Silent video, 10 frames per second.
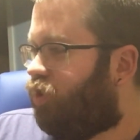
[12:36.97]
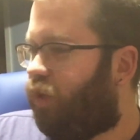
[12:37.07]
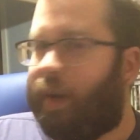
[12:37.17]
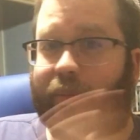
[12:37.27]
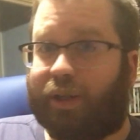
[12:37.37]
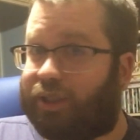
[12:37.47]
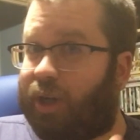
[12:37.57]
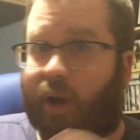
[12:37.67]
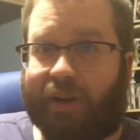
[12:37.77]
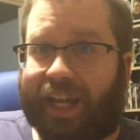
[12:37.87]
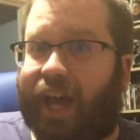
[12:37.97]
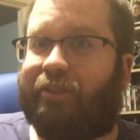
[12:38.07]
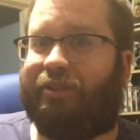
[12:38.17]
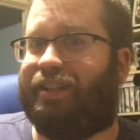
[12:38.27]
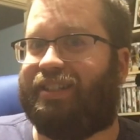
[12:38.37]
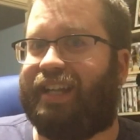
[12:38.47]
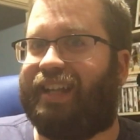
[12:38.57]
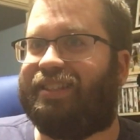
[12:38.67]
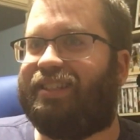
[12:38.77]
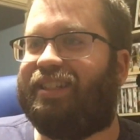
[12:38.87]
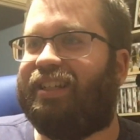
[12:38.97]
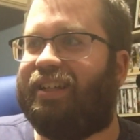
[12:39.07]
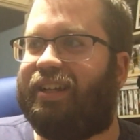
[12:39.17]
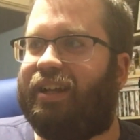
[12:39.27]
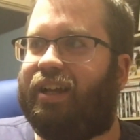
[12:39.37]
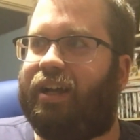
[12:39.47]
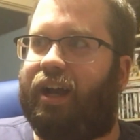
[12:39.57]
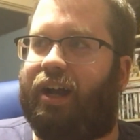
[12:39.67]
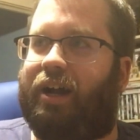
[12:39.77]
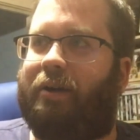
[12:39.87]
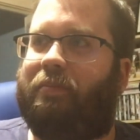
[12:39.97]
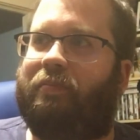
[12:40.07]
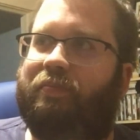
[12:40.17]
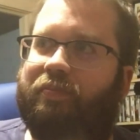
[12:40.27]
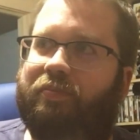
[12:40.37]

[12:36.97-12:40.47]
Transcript: So he puts it all together in a sense. If